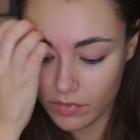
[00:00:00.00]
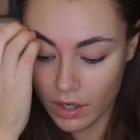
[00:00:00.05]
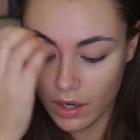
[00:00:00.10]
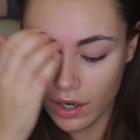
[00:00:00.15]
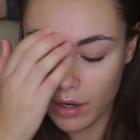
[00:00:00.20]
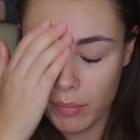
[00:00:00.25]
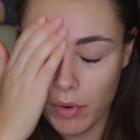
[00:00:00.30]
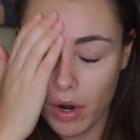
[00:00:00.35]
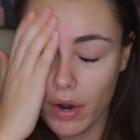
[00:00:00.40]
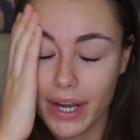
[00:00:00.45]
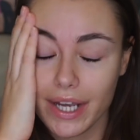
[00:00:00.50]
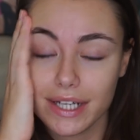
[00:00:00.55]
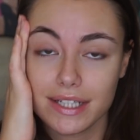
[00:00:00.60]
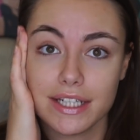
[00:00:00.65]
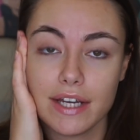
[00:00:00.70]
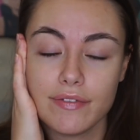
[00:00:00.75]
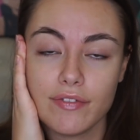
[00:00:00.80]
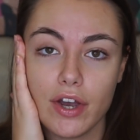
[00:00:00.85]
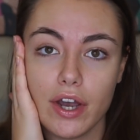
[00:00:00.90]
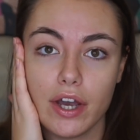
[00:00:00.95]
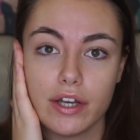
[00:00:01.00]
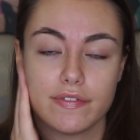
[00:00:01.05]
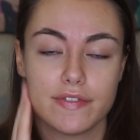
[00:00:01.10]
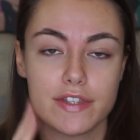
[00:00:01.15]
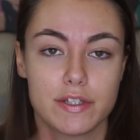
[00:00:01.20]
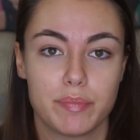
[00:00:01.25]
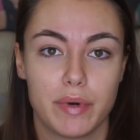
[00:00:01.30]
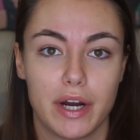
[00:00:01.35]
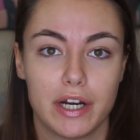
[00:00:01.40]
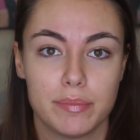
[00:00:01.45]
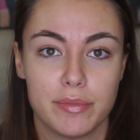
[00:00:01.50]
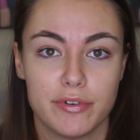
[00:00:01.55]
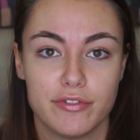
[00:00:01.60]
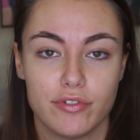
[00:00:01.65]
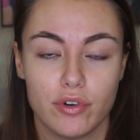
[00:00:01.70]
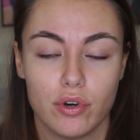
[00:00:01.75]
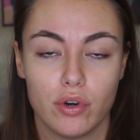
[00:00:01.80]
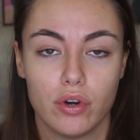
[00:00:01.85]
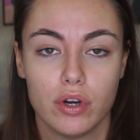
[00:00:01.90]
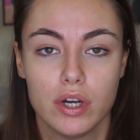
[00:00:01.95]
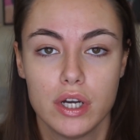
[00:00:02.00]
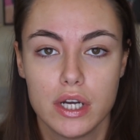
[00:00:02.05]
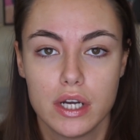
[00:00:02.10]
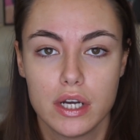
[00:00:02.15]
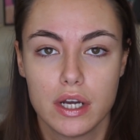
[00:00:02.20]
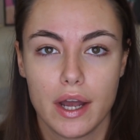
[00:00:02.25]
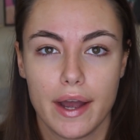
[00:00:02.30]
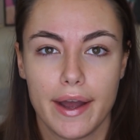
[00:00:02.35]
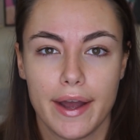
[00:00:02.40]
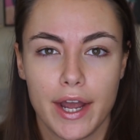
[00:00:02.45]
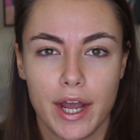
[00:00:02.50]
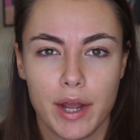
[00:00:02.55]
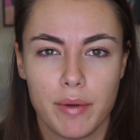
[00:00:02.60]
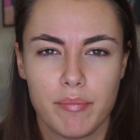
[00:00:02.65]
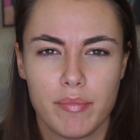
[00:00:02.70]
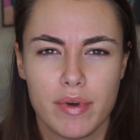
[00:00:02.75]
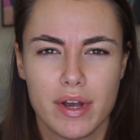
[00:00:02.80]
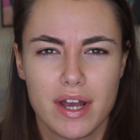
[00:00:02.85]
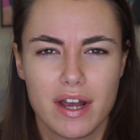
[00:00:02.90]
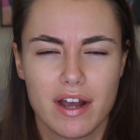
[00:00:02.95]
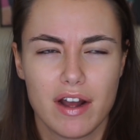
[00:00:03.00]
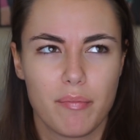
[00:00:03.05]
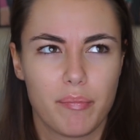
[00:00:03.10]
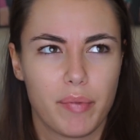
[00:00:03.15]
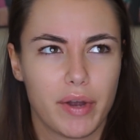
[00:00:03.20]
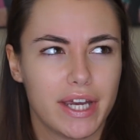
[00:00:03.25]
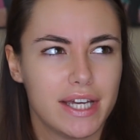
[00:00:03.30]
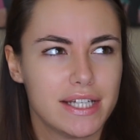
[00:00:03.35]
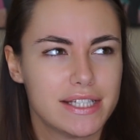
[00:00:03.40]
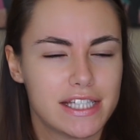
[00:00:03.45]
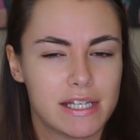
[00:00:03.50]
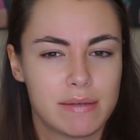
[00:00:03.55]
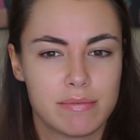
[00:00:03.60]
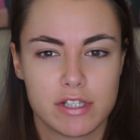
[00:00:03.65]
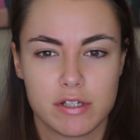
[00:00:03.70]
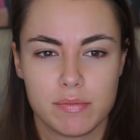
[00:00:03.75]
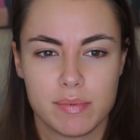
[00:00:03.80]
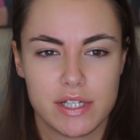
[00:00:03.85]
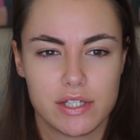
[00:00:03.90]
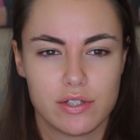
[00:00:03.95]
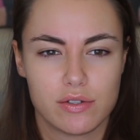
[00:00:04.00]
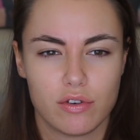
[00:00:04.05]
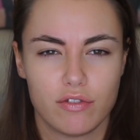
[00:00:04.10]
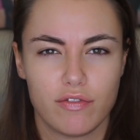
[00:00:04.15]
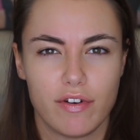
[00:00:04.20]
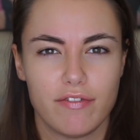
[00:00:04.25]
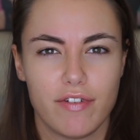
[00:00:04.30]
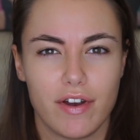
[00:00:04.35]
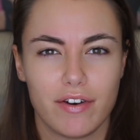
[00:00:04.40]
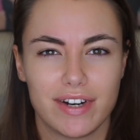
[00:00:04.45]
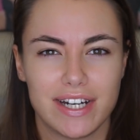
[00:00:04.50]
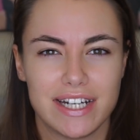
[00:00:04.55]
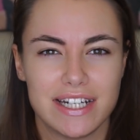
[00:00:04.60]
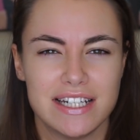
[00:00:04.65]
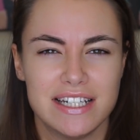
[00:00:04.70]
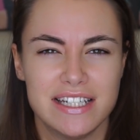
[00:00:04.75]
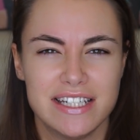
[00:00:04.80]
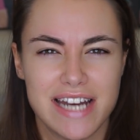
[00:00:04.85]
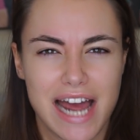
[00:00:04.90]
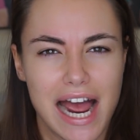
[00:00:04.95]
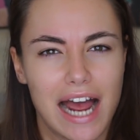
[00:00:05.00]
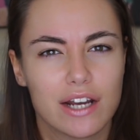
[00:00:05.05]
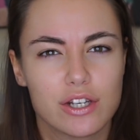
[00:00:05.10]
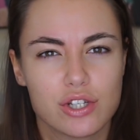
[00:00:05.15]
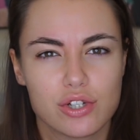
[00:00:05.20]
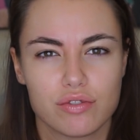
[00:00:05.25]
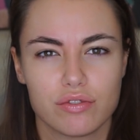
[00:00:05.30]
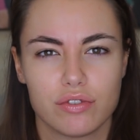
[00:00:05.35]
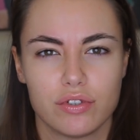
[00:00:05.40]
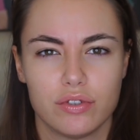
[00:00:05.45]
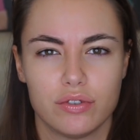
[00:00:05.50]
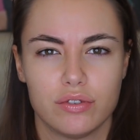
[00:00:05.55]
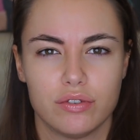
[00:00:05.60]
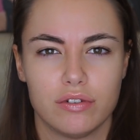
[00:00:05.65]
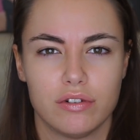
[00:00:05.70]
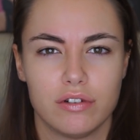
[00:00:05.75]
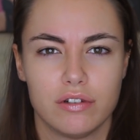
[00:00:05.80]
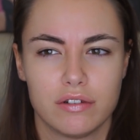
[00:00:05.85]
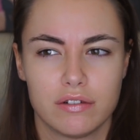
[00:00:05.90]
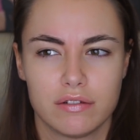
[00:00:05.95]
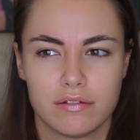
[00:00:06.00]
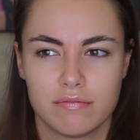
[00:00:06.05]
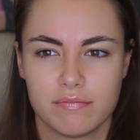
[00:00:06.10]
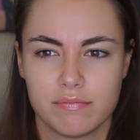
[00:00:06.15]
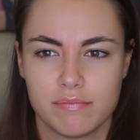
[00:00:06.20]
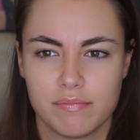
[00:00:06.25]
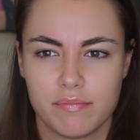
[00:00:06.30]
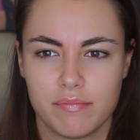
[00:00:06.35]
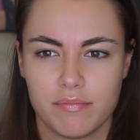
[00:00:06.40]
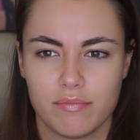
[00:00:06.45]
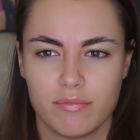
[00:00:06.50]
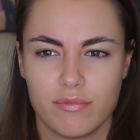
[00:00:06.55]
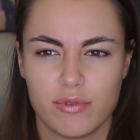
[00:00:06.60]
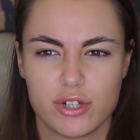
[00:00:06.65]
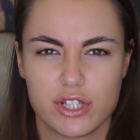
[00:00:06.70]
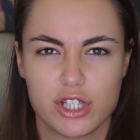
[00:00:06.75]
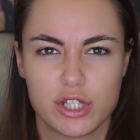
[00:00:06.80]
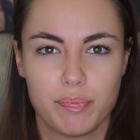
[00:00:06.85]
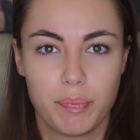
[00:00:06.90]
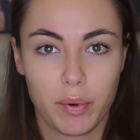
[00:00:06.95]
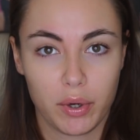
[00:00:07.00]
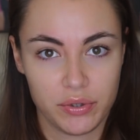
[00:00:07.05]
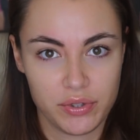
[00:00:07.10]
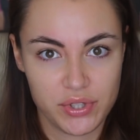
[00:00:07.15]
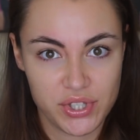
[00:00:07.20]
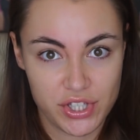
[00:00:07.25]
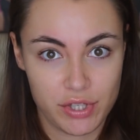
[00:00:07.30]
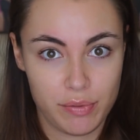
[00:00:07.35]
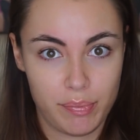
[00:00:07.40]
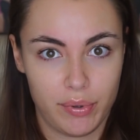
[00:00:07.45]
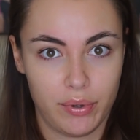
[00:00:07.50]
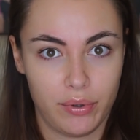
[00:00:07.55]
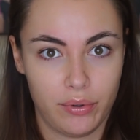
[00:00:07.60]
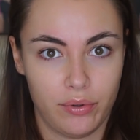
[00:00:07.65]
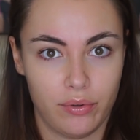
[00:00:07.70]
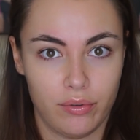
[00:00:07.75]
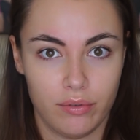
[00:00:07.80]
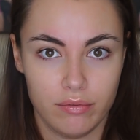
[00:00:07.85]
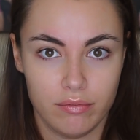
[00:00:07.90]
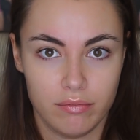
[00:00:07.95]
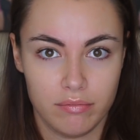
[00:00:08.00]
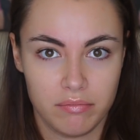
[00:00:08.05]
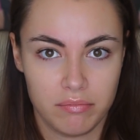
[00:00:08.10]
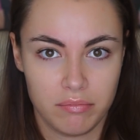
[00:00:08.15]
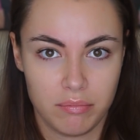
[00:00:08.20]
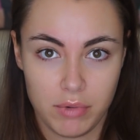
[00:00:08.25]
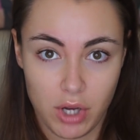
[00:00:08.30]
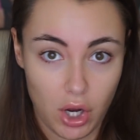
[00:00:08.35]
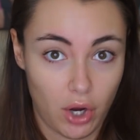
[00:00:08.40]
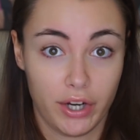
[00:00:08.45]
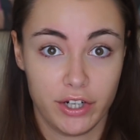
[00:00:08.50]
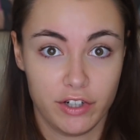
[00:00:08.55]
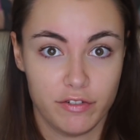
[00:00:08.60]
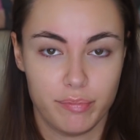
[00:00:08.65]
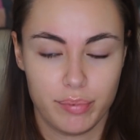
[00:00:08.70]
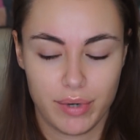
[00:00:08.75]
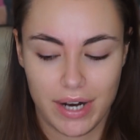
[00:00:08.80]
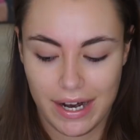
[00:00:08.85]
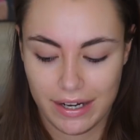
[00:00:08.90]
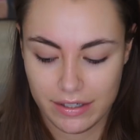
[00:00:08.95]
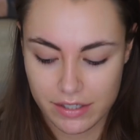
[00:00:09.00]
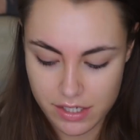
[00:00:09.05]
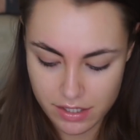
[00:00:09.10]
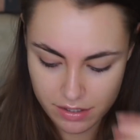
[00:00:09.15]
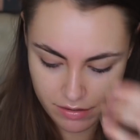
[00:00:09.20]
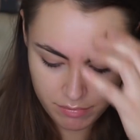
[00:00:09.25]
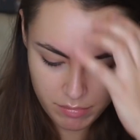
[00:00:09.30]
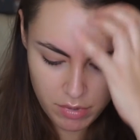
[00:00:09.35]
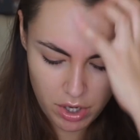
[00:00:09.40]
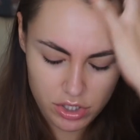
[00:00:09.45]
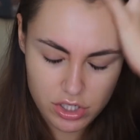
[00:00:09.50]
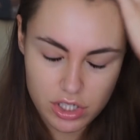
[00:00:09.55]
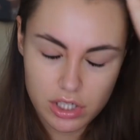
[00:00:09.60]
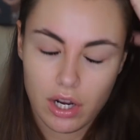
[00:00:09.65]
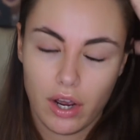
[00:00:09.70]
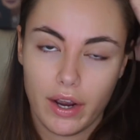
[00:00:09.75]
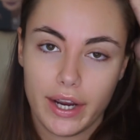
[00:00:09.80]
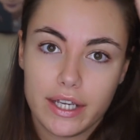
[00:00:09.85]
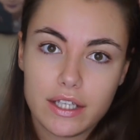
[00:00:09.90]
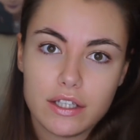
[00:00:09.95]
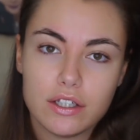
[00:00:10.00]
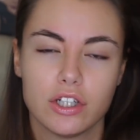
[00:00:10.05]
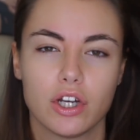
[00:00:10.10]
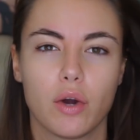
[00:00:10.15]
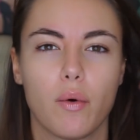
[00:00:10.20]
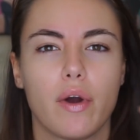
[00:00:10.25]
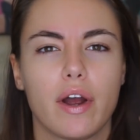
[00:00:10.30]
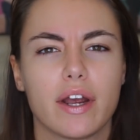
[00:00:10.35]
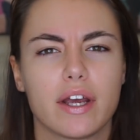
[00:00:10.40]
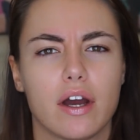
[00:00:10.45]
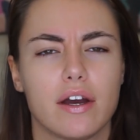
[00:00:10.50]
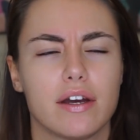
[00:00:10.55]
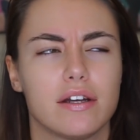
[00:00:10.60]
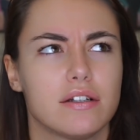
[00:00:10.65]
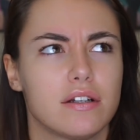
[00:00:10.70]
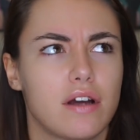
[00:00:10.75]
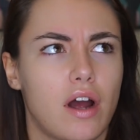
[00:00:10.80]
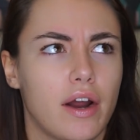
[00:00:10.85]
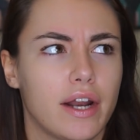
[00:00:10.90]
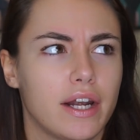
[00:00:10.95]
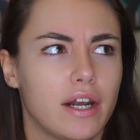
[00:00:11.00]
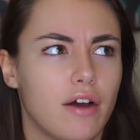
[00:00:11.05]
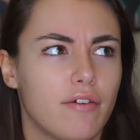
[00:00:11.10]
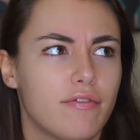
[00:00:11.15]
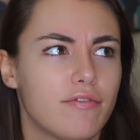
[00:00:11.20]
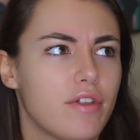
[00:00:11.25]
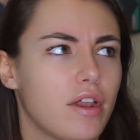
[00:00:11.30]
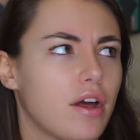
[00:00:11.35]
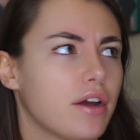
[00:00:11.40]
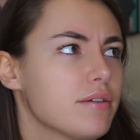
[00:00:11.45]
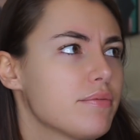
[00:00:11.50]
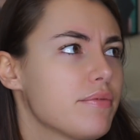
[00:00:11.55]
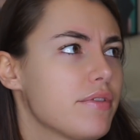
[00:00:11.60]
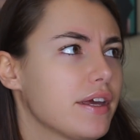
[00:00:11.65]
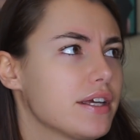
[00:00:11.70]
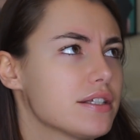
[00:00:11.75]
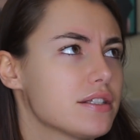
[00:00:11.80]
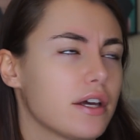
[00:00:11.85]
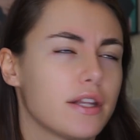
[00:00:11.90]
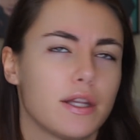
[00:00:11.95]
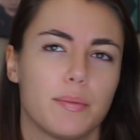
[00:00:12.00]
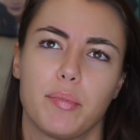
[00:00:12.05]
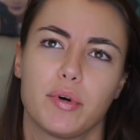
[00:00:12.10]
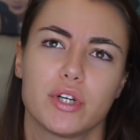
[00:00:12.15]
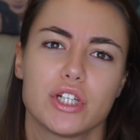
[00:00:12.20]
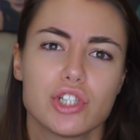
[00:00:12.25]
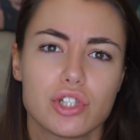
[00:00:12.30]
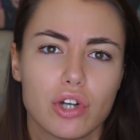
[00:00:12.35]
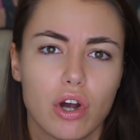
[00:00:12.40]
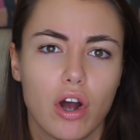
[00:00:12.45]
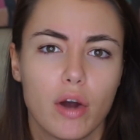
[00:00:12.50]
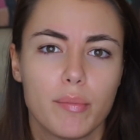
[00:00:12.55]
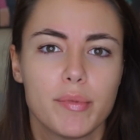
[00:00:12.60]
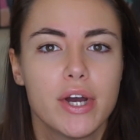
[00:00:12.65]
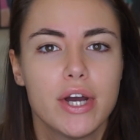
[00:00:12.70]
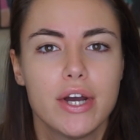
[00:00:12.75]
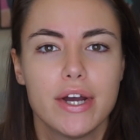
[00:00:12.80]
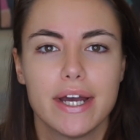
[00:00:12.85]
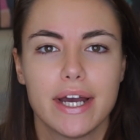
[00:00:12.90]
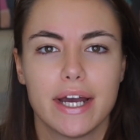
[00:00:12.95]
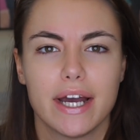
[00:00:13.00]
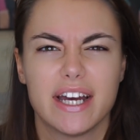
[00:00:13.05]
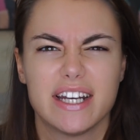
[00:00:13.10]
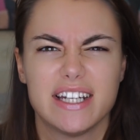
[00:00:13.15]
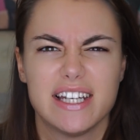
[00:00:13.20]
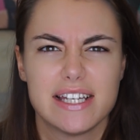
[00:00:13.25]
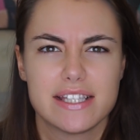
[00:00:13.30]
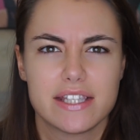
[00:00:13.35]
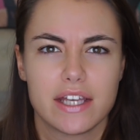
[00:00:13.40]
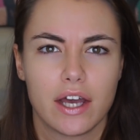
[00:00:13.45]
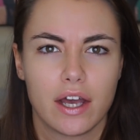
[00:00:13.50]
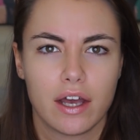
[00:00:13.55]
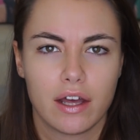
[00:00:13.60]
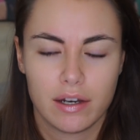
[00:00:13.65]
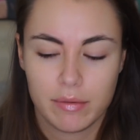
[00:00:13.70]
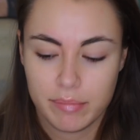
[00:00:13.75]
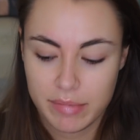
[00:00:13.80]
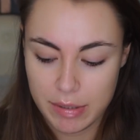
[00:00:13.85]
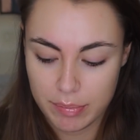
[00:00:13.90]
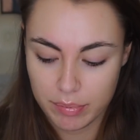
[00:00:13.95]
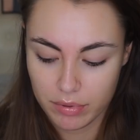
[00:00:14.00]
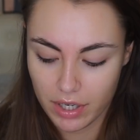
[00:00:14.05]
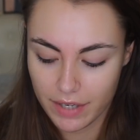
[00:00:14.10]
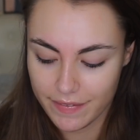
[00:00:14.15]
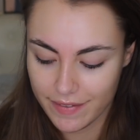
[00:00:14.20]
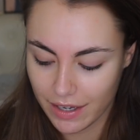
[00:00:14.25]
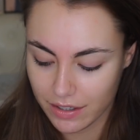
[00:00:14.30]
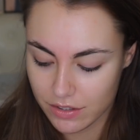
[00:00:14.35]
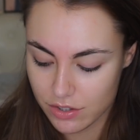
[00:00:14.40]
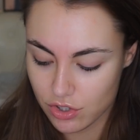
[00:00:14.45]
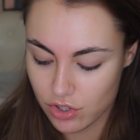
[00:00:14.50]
I had never heard of this brand before, but it seems to be sort of a very natural, responsible kind of brand. Much like, you know, I love things like The Body Shop and Lizelle and people like that.